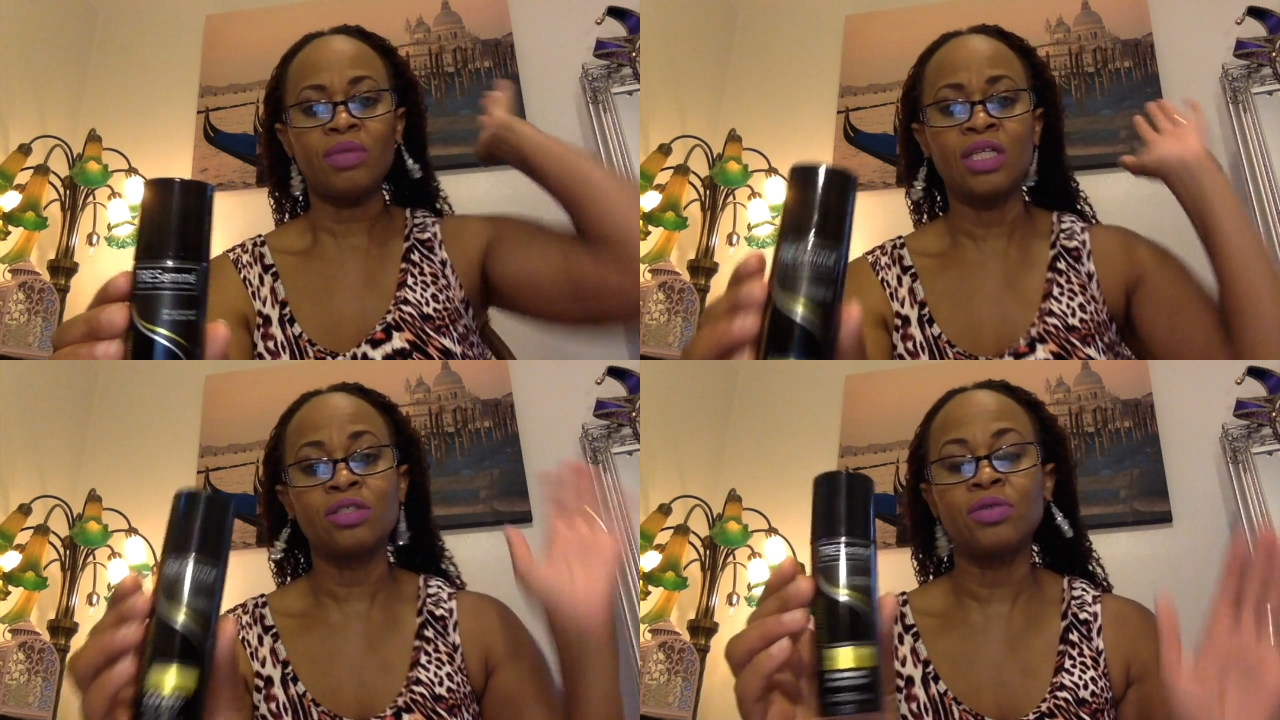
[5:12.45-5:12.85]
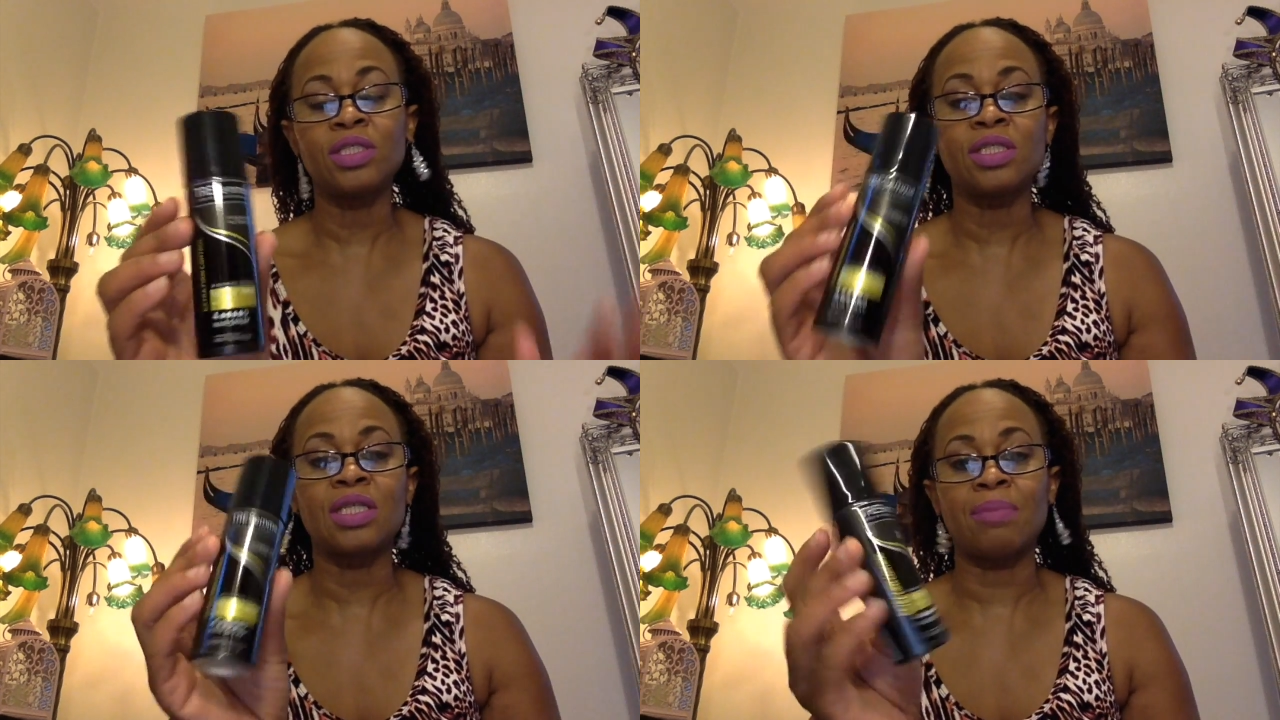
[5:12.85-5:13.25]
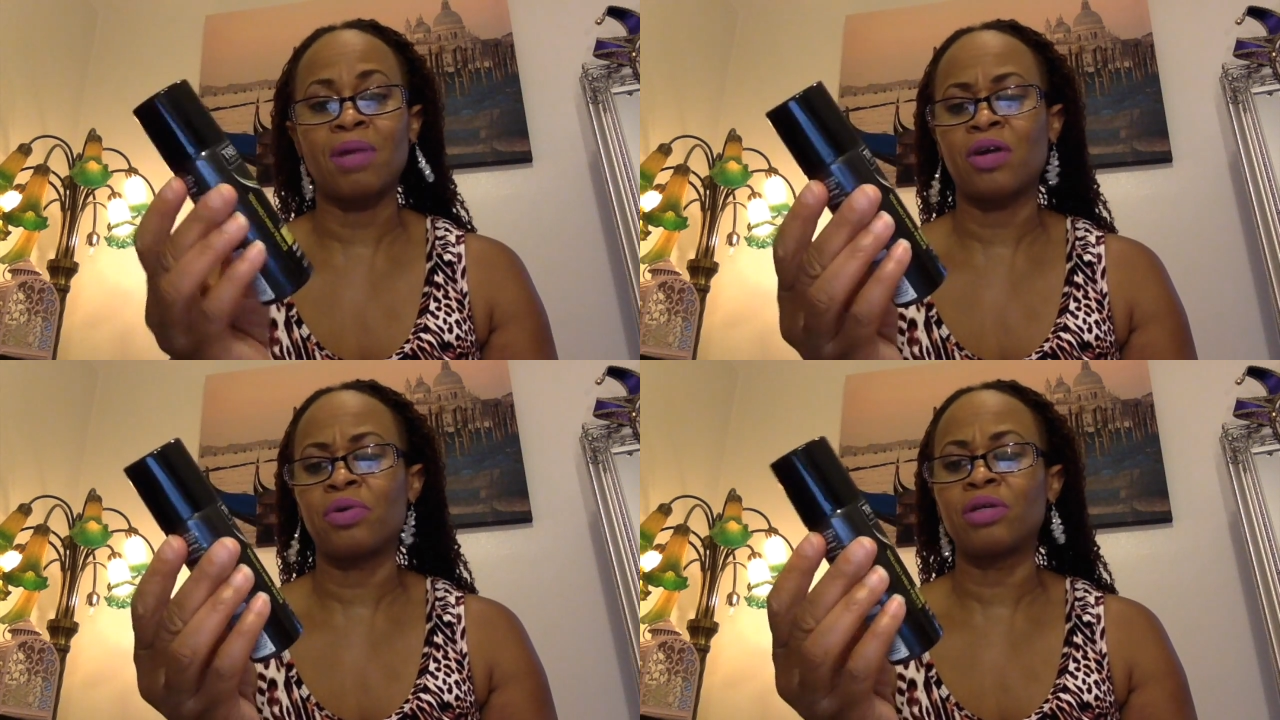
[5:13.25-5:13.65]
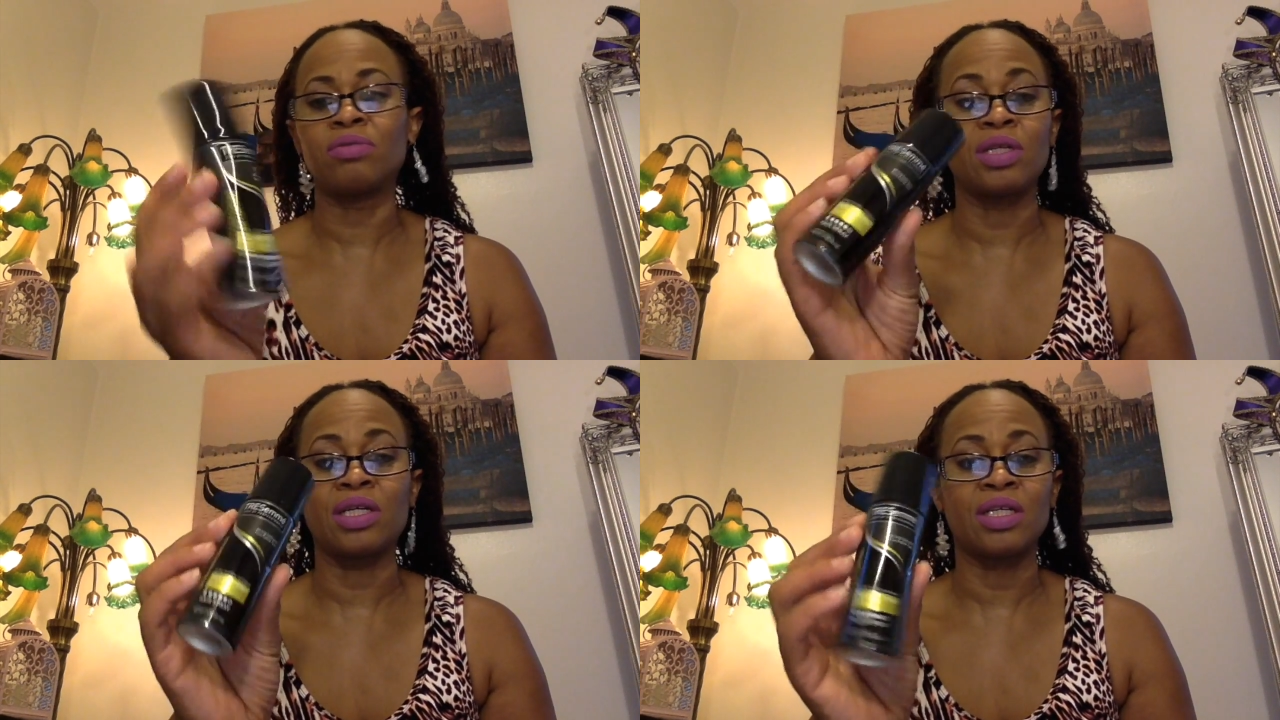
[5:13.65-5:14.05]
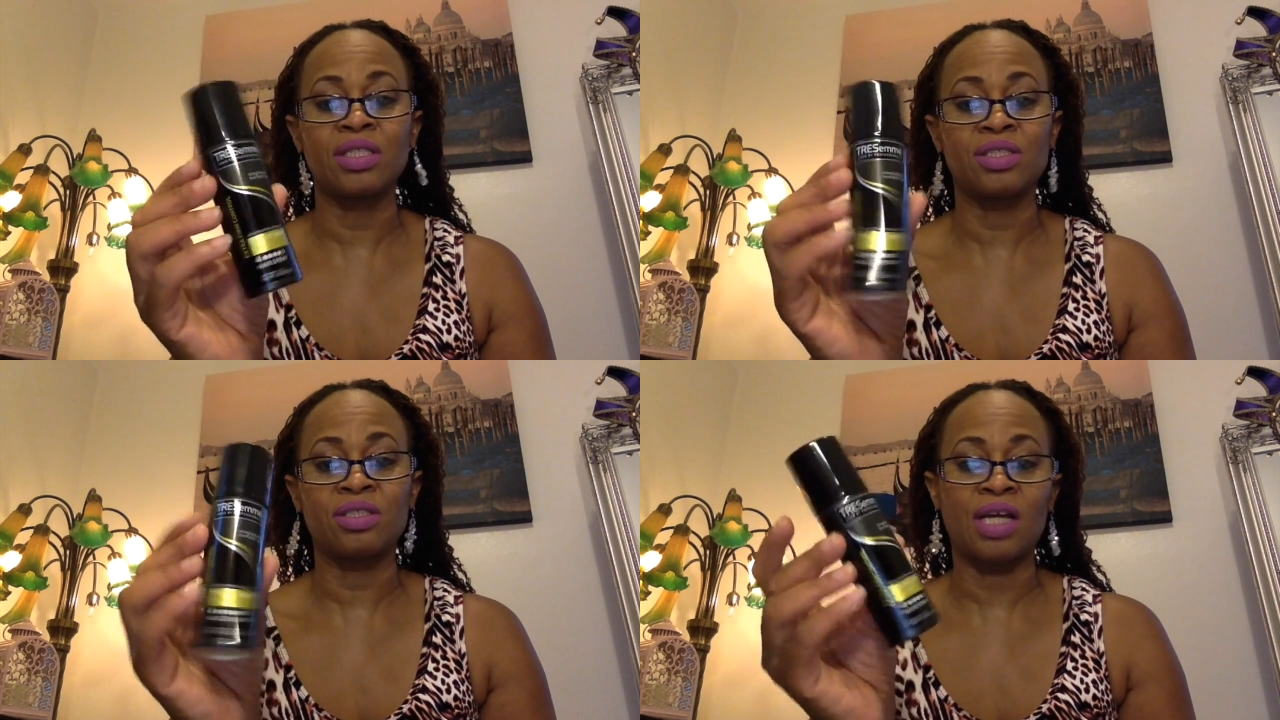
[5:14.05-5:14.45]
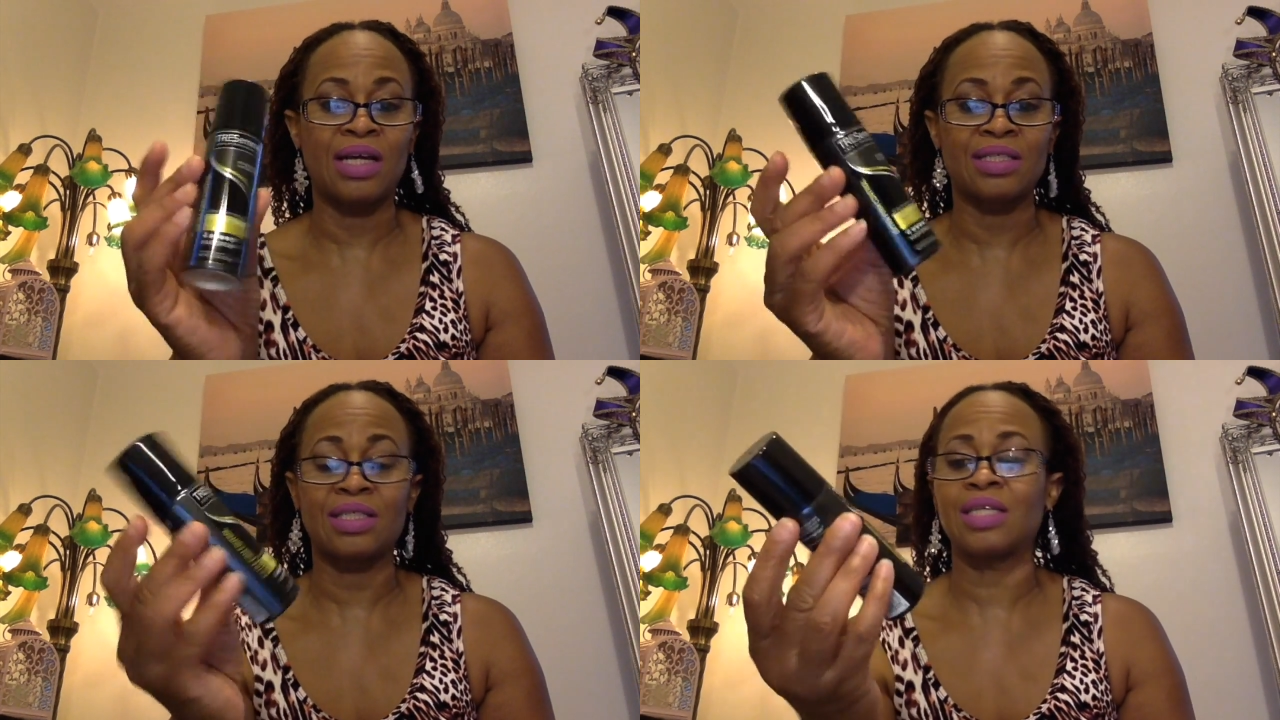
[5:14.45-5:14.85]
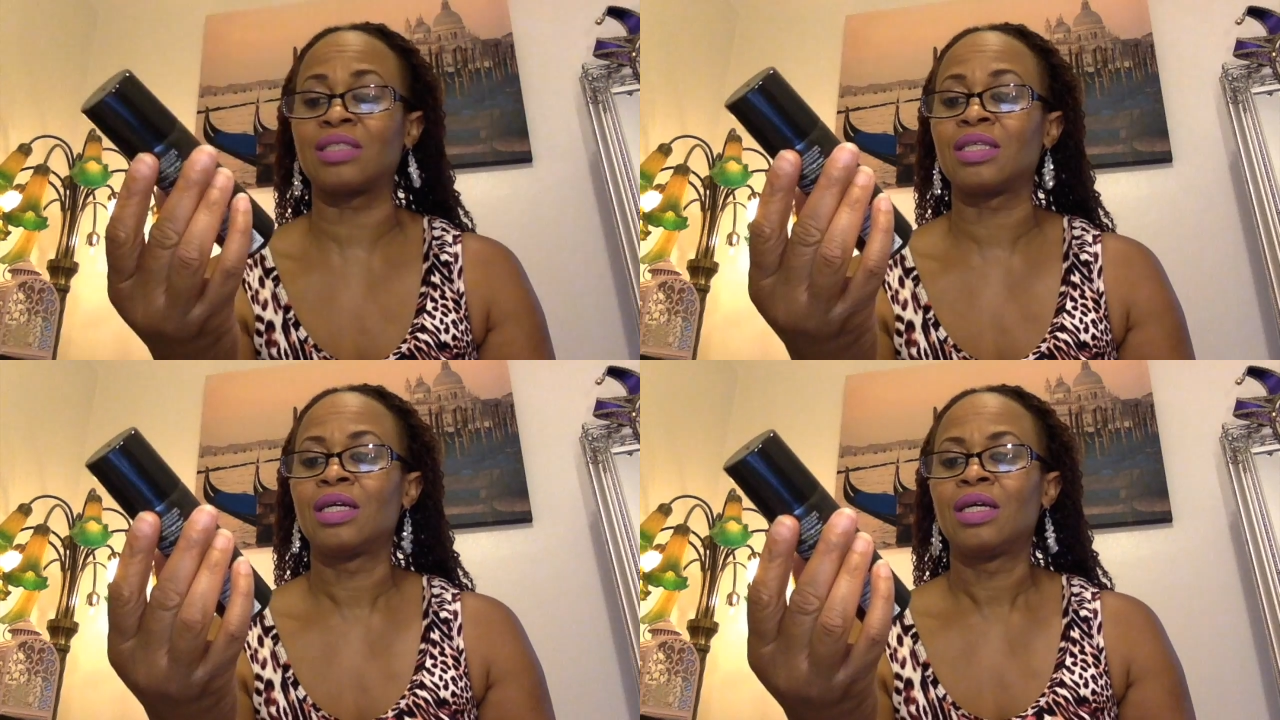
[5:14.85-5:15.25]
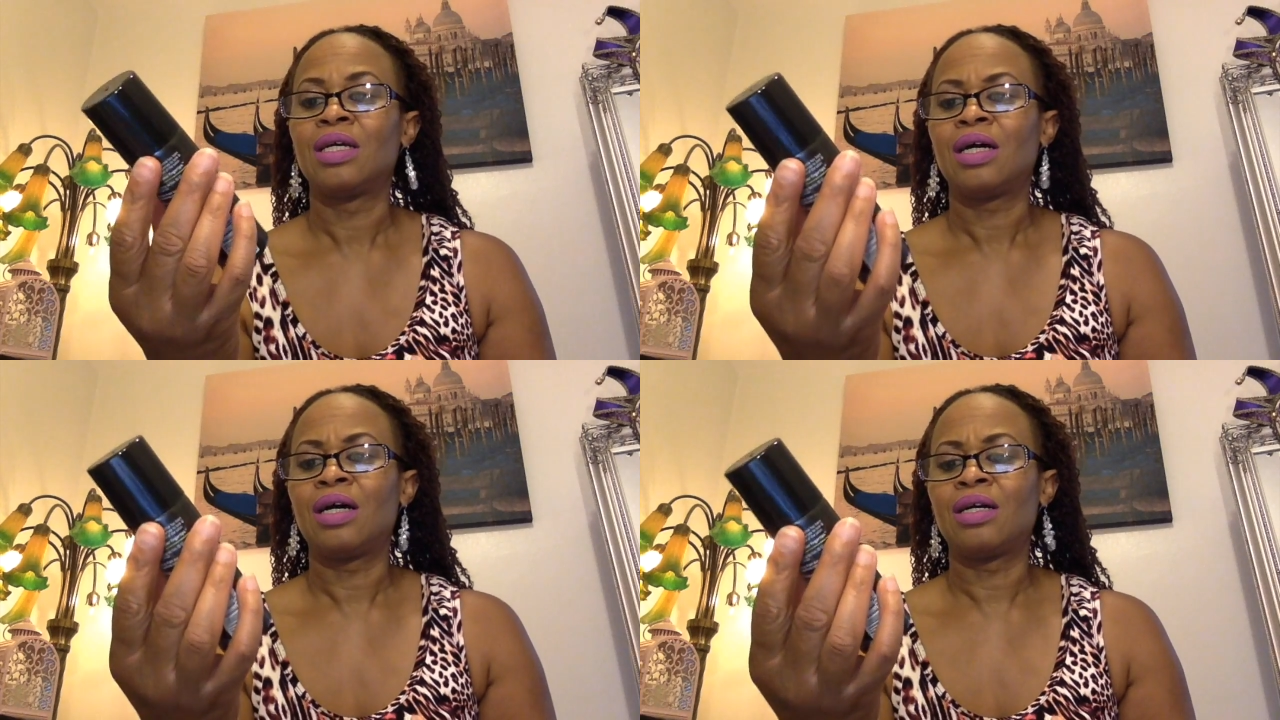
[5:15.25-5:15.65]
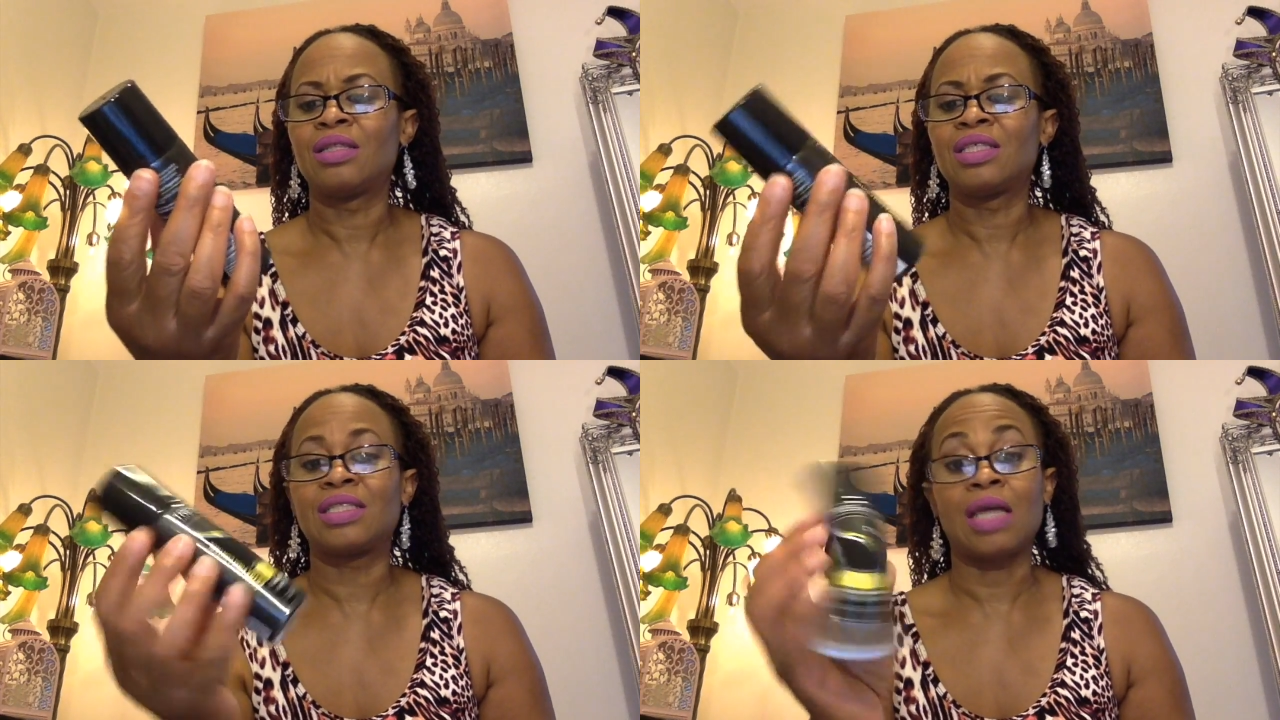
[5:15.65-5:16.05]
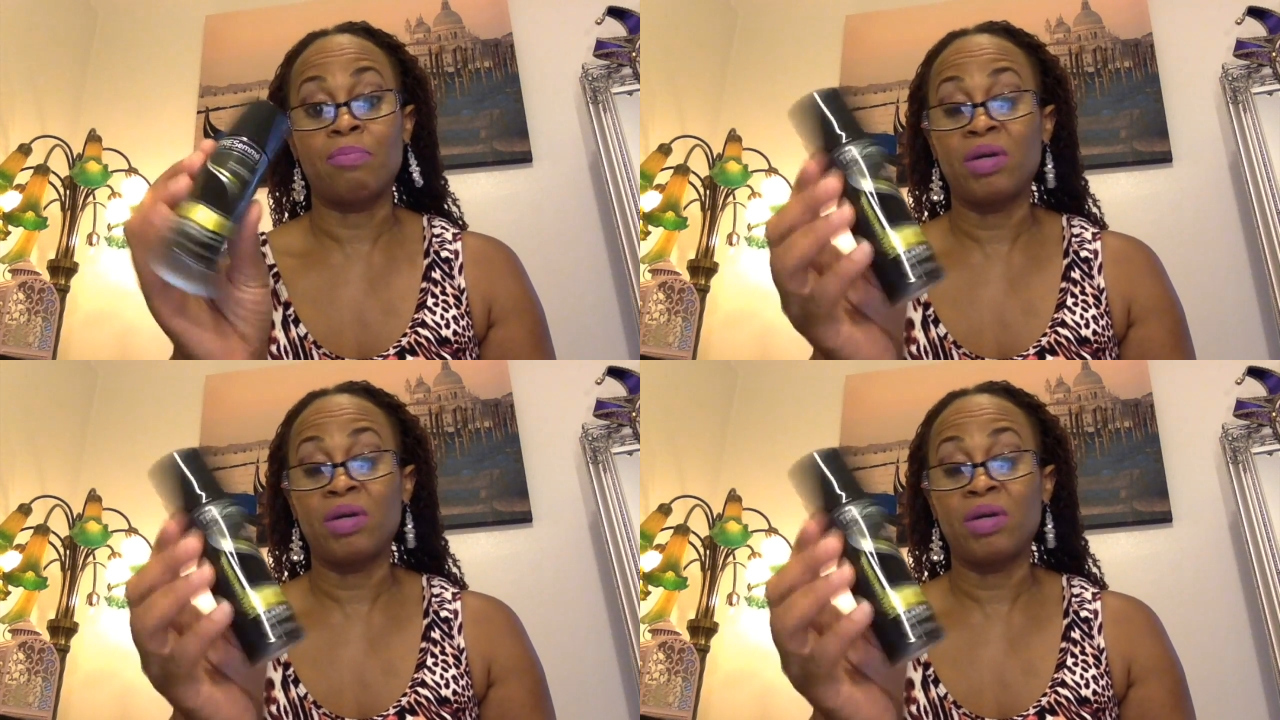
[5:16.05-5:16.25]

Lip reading: And so this is like my crinkled look, and it kind of stays the same.